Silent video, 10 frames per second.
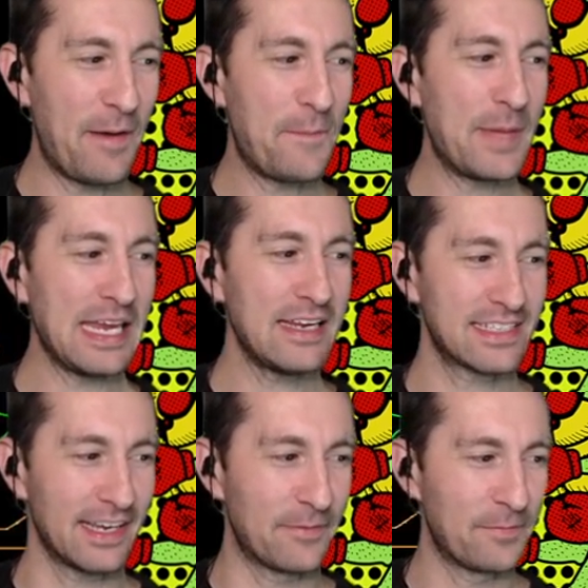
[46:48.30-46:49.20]

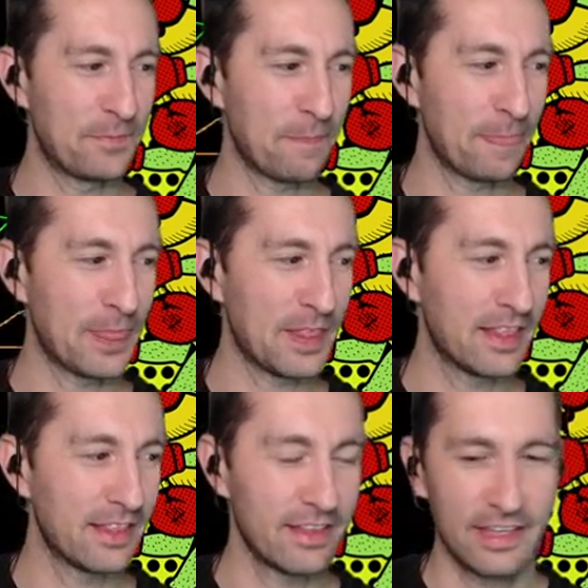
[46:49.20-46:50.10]
Amazing.
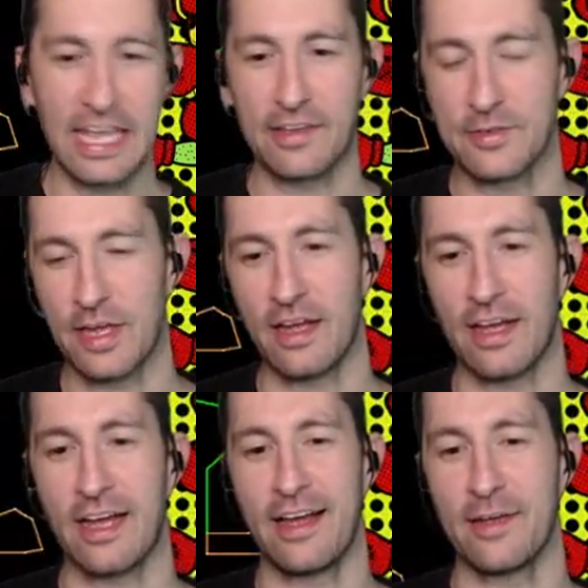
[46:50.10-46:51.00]
Yes,
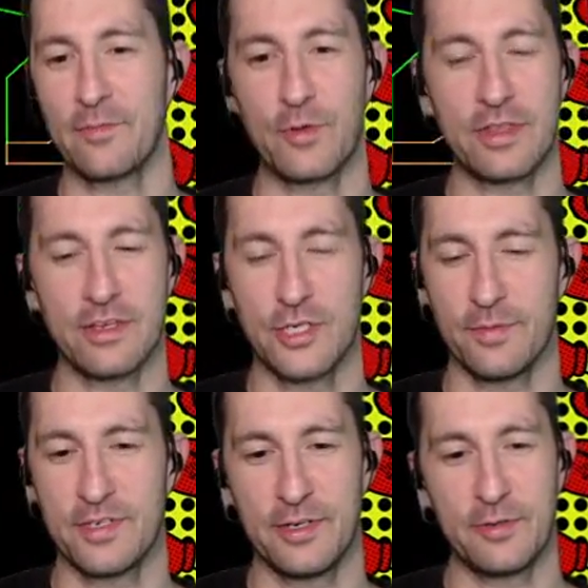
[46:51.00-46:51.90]
I am with you,
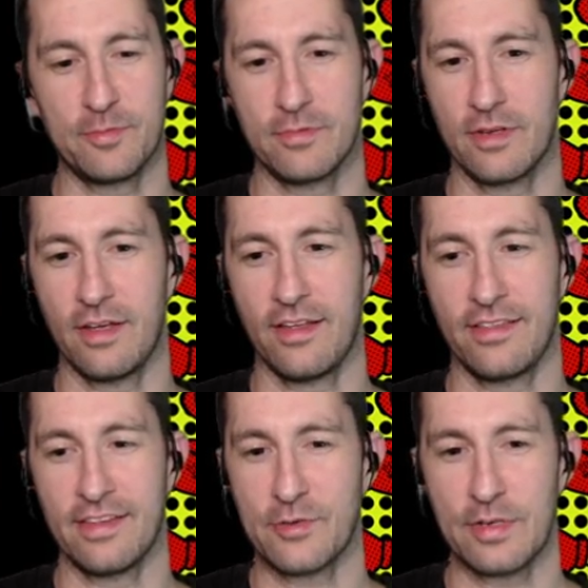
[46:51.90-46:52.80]
Chiptune.
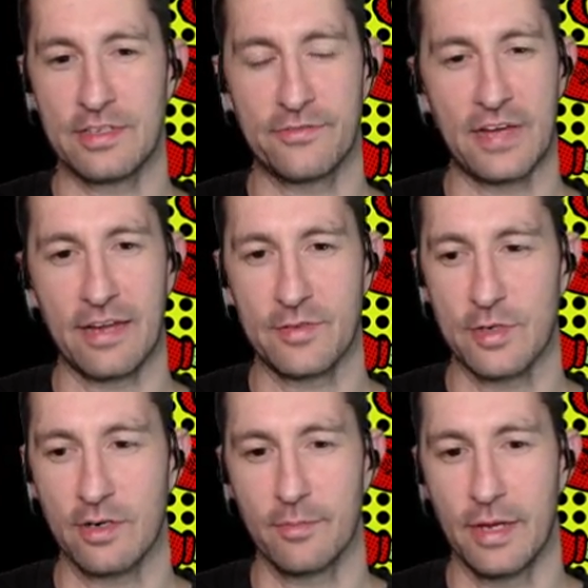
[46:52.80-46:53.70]
This one's a
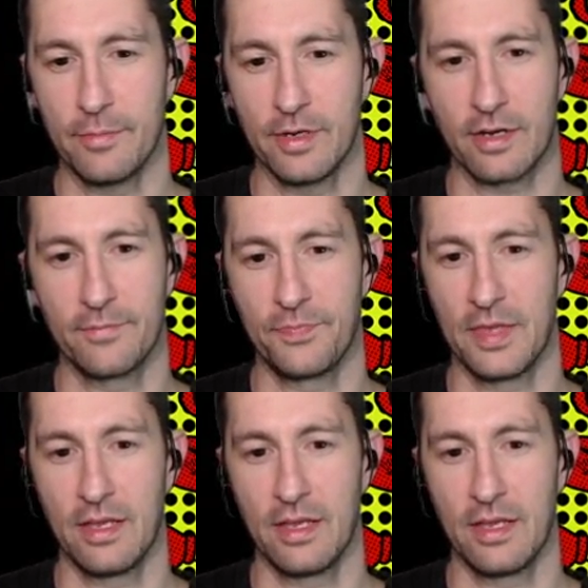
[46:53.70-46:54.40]
5-star in my book.